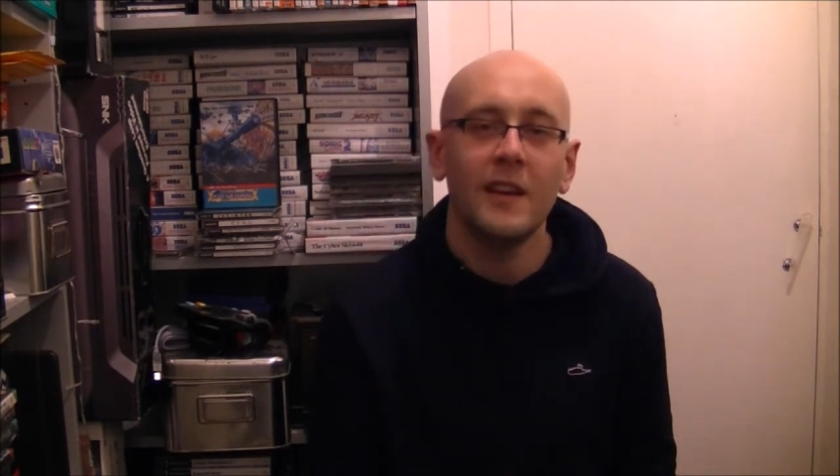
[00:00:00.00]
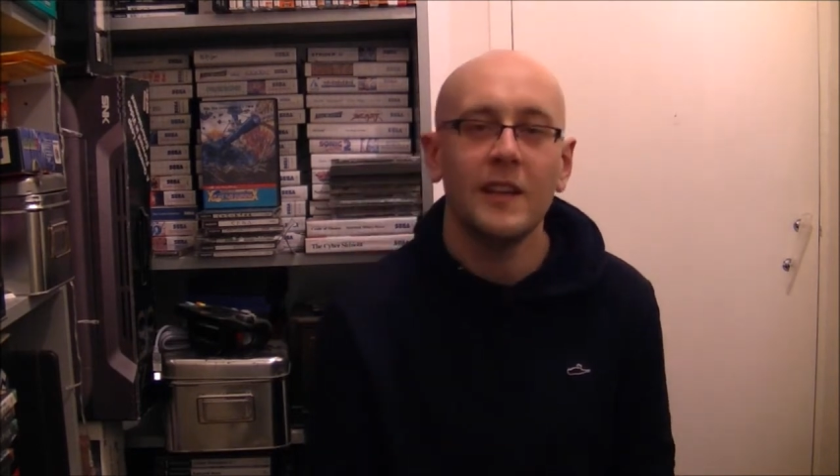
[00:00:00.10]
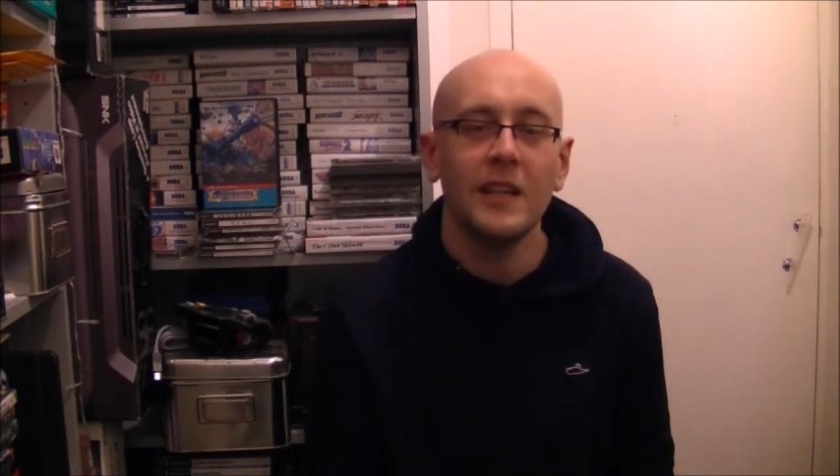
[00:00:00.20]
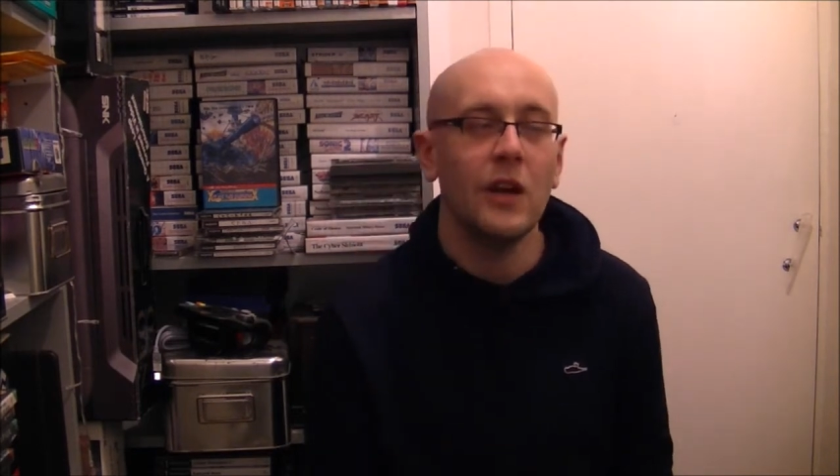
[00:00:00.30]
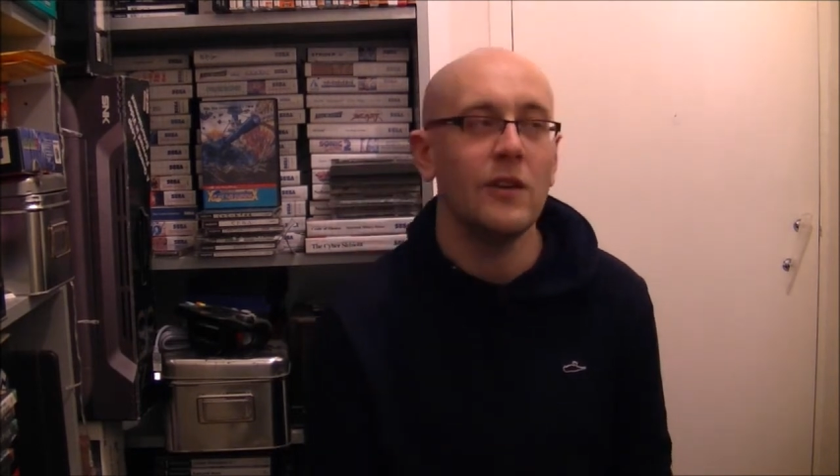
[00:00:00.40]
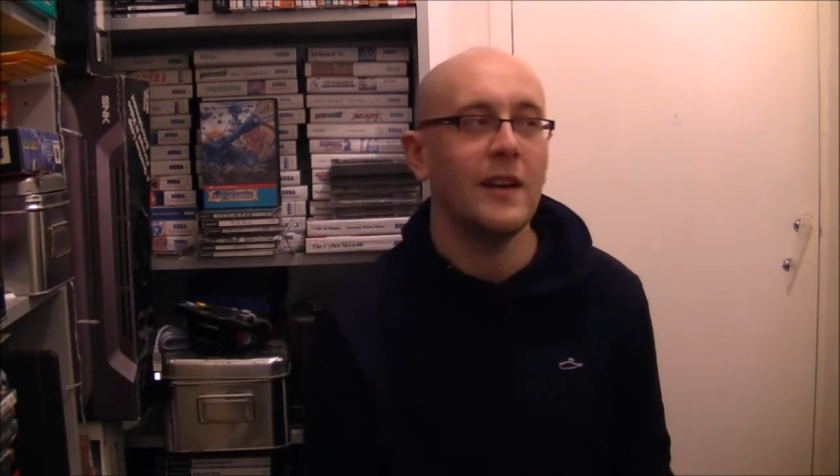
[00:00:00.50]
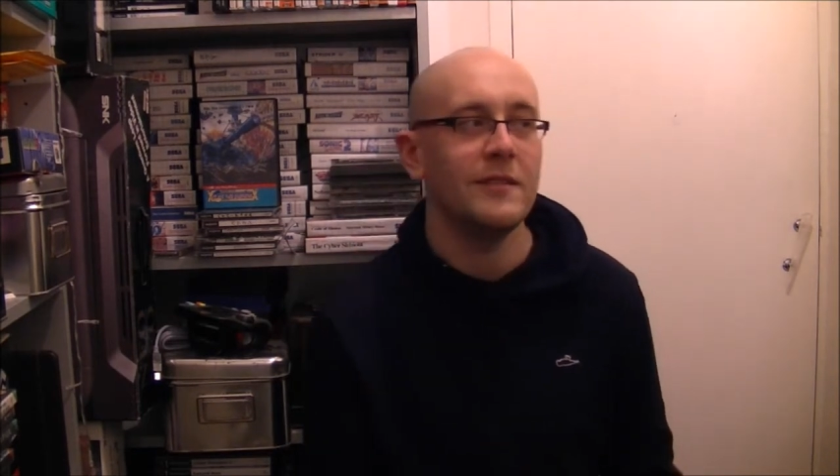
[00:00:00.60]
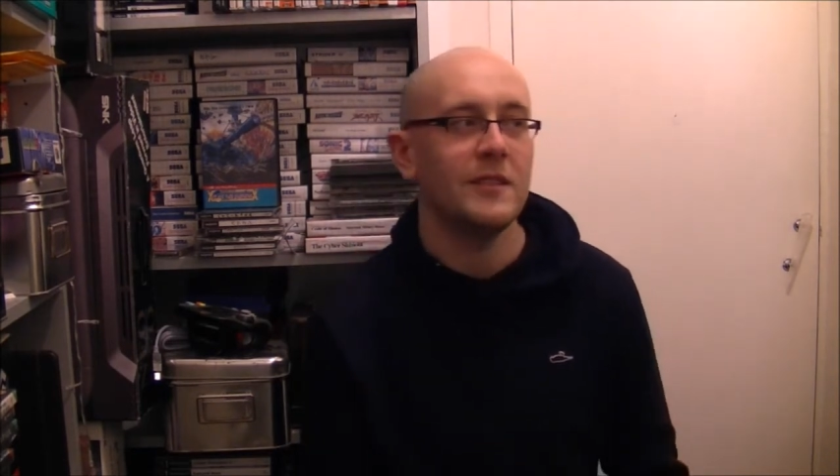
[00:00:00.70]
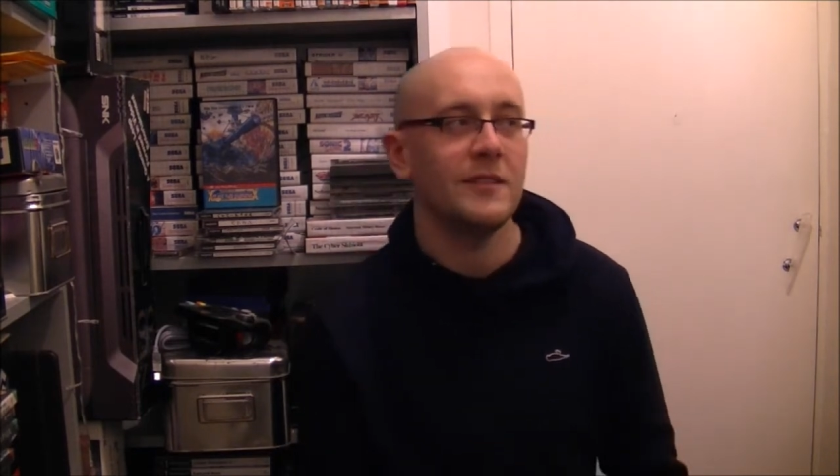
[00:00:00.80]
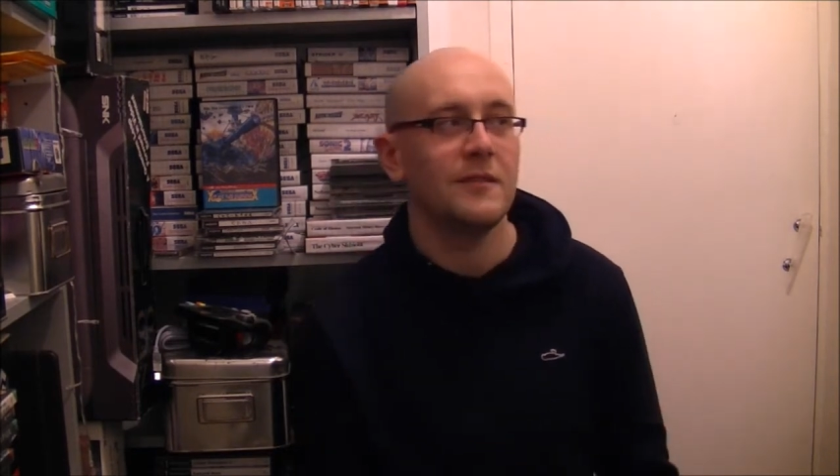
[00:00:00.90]
you know,
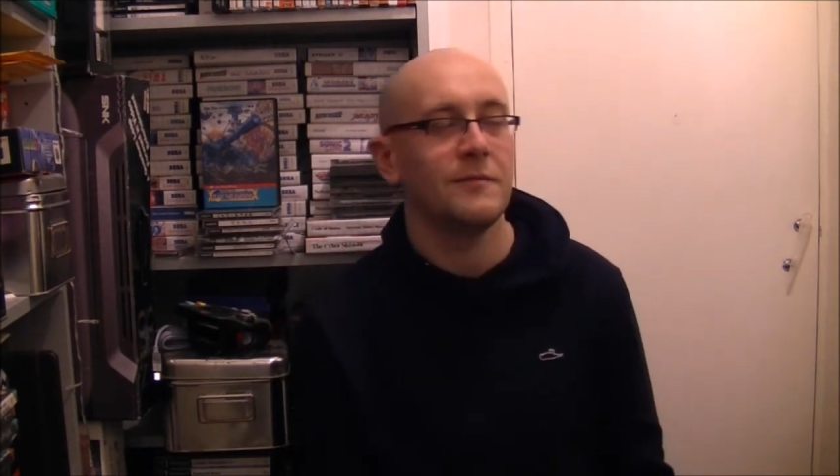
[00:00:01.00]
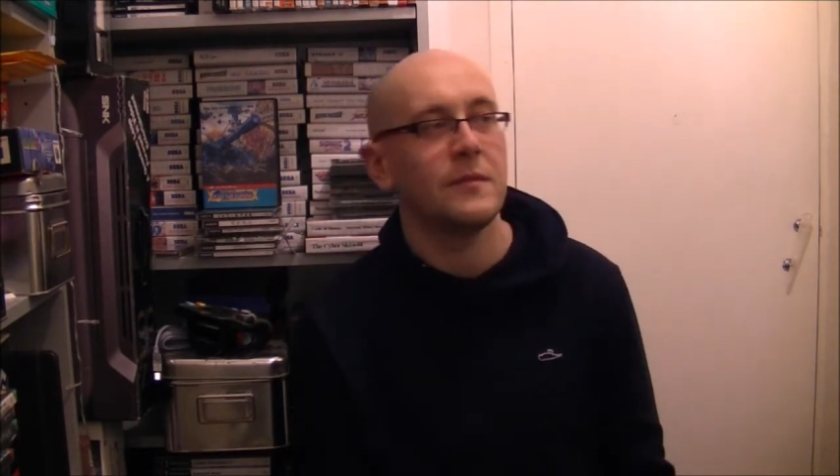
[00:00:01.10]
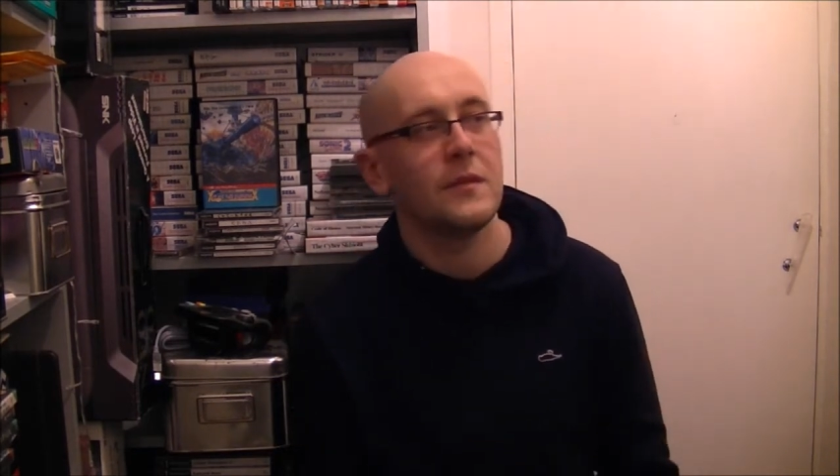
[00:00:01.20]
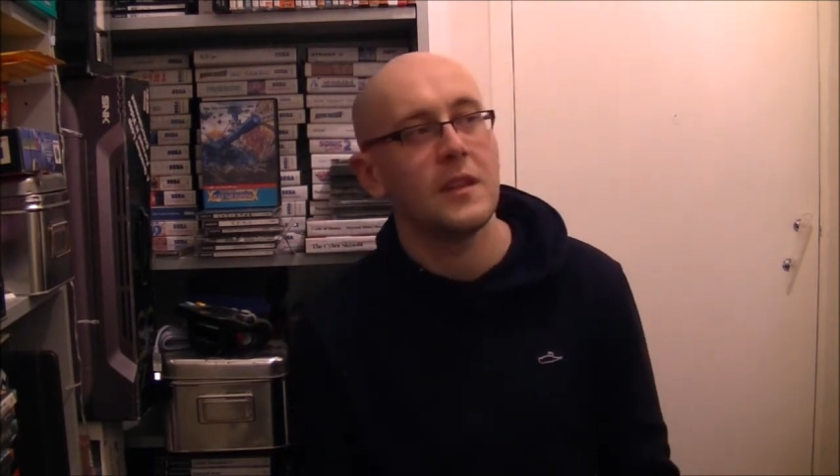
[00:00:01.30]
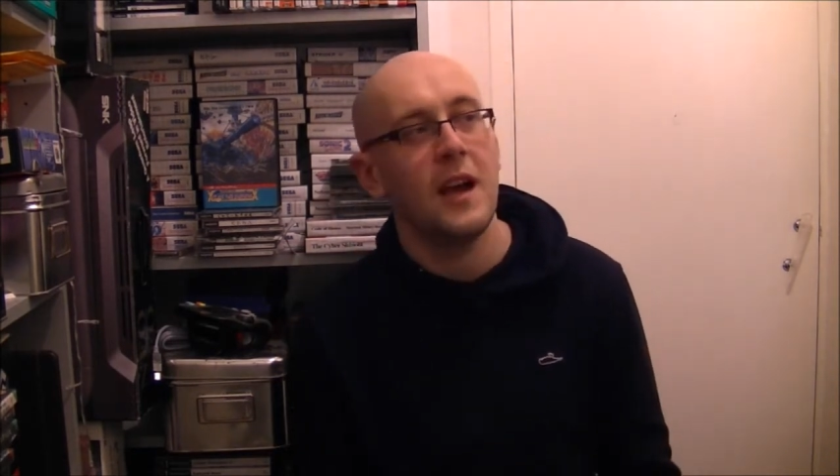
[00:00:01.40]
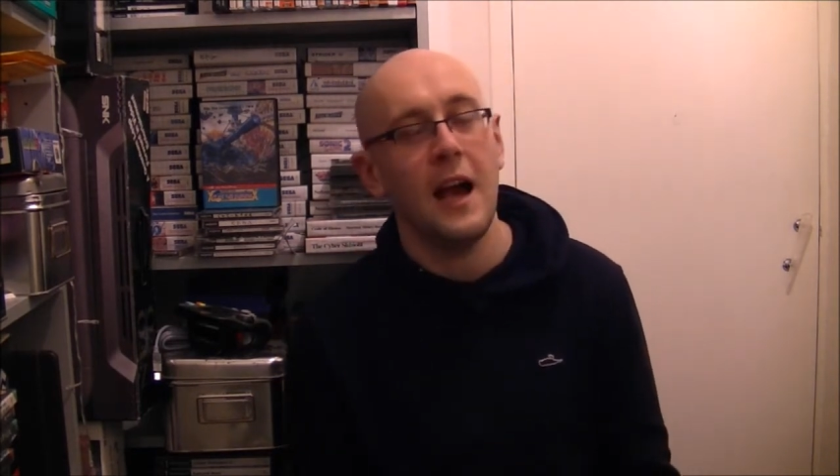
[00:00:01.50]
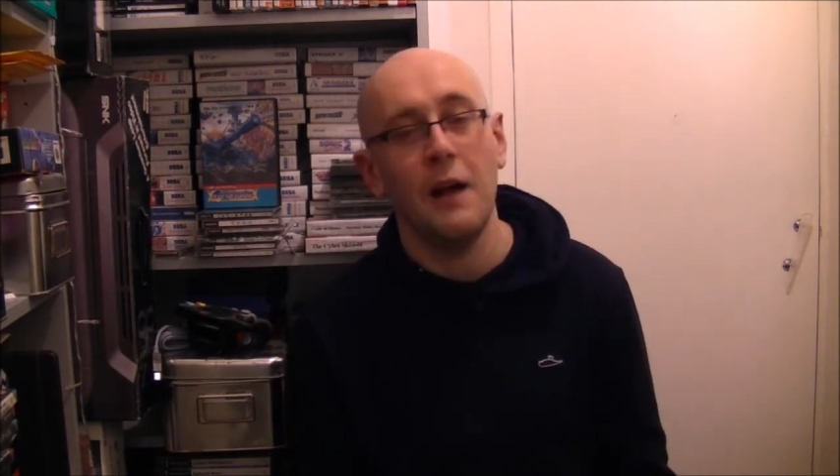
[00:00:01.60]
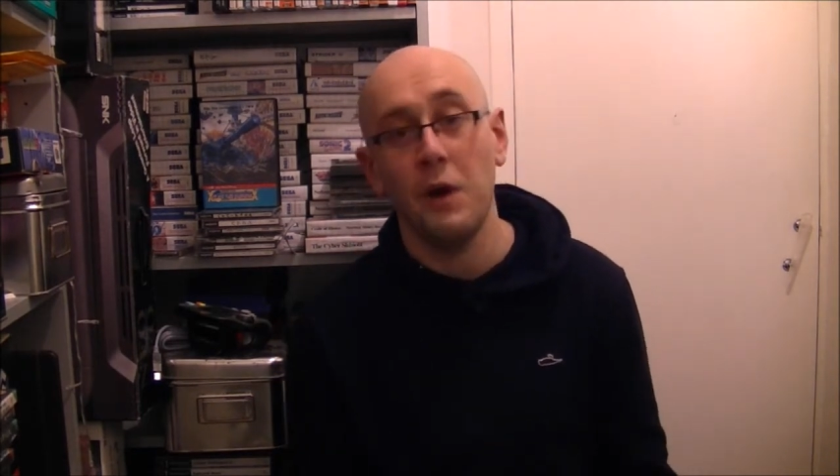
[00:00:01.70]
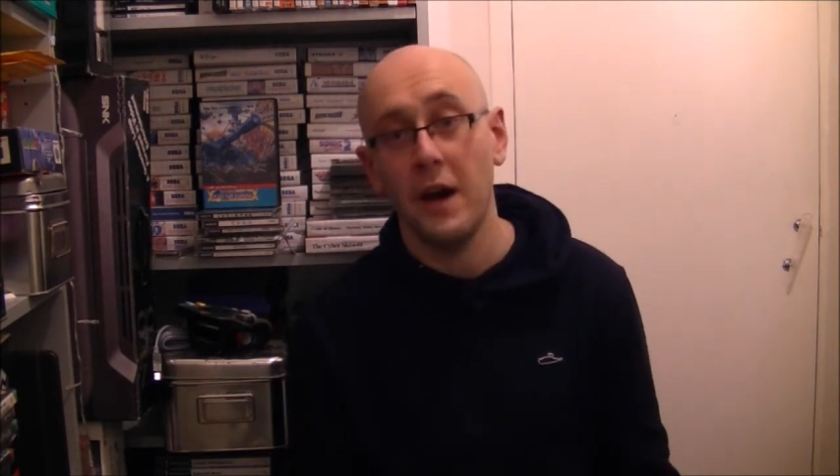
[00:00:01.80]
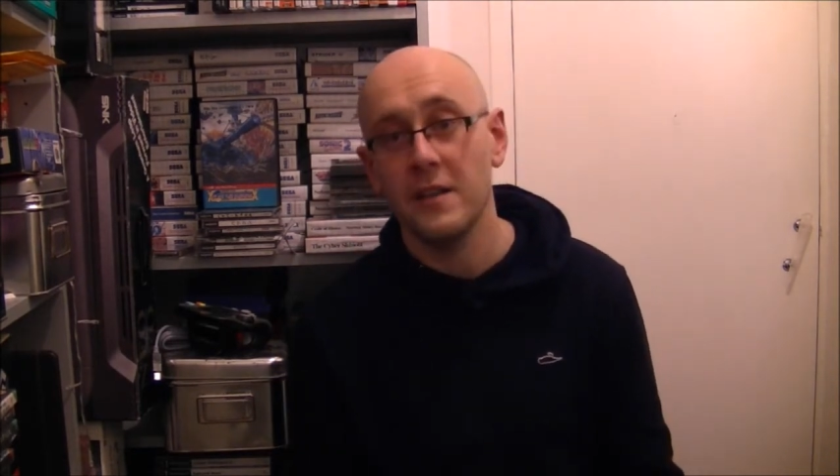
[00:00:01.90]

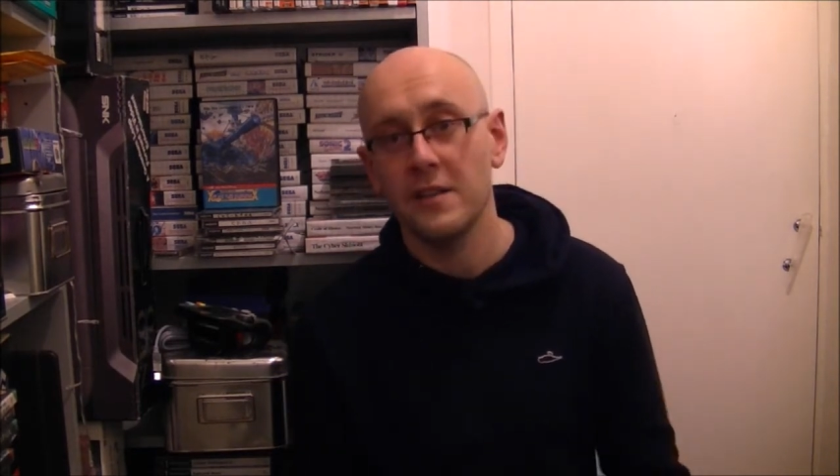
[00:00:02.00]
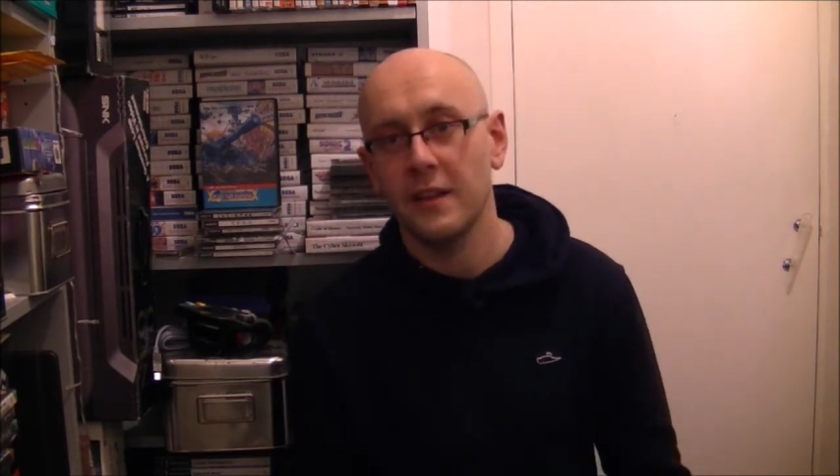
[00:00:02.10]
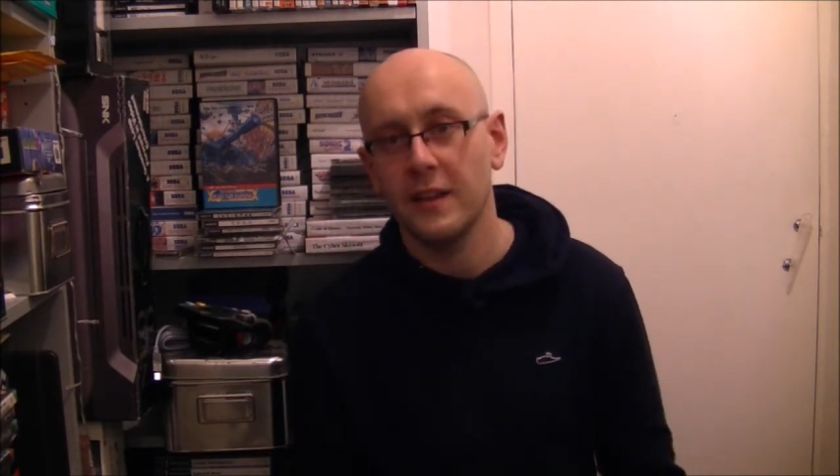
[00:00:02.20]
art-wise.